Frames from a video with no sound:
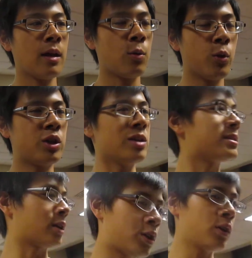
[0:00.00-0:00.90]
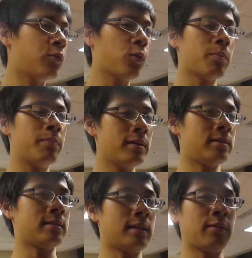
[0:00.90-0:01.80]
which is good for the
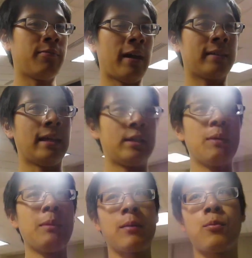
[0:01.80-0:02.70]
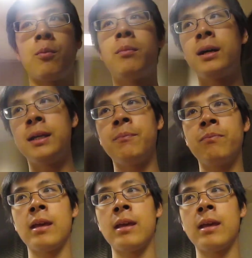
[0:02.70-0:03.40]
business in the fact that they make more money